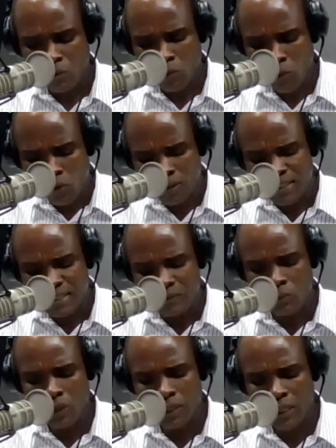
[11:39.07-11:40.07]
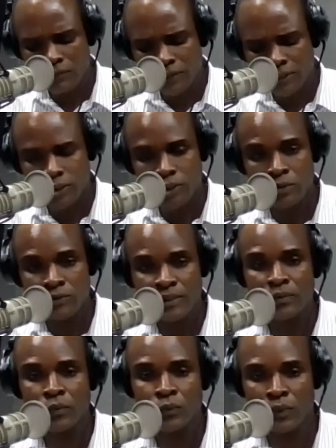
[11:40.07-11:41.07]
1 in 100
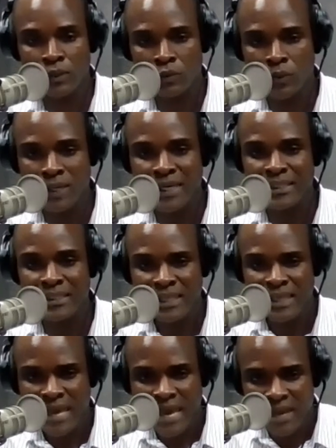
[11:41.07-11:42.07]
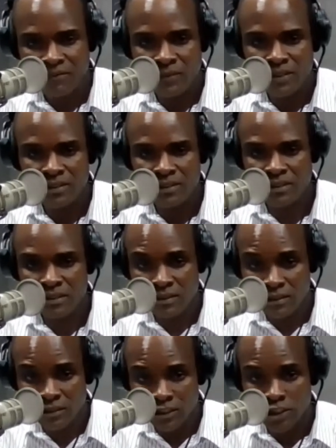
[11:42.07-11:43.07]
children worldwide have this
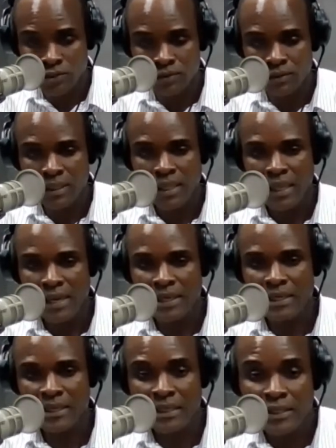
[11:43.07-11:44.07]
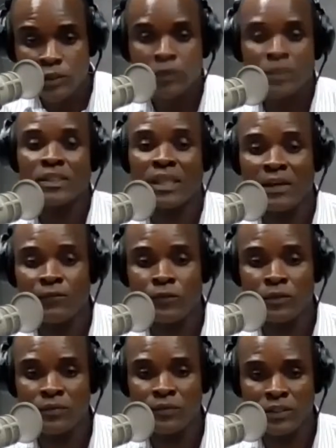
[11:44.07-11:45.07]
condition. And so it is left
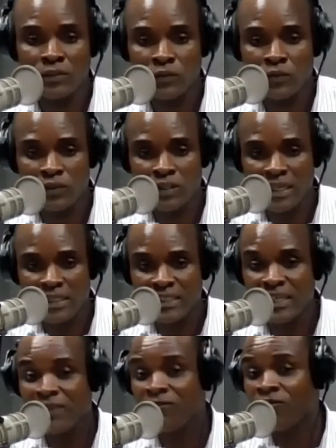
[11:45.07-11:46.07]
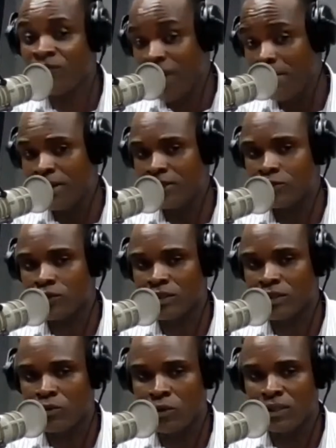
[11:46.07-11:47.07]
for the rest of society and family to
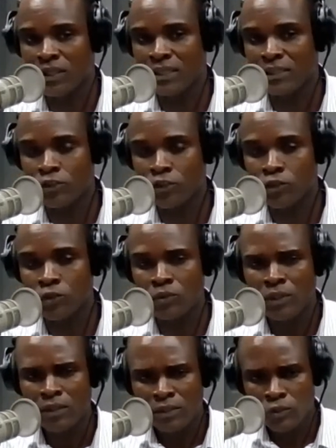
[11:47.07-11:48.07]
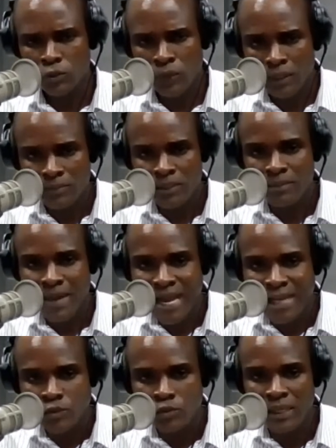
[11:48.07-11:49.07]
see what they can do to help them
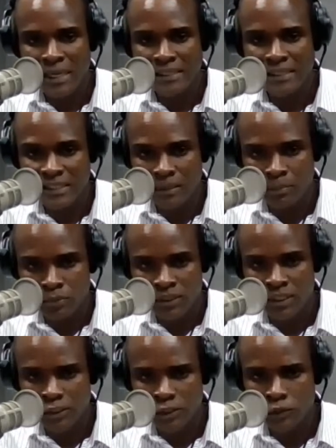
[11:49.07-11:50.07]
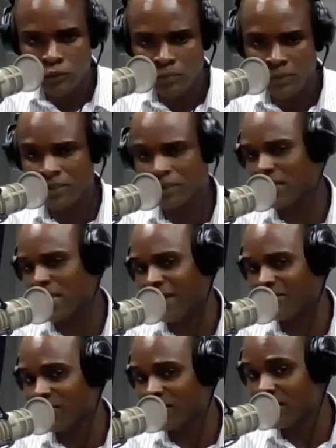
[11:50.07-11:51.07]
actualize their potentials. Because
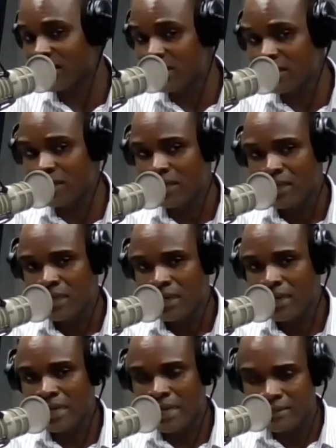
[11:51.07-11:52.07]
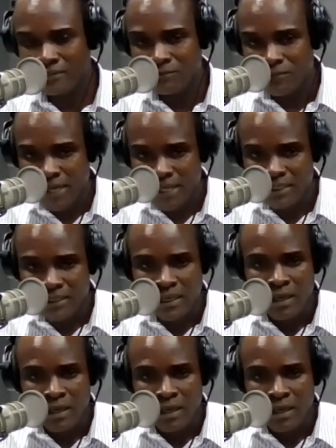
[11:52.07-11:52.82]
I've seen and read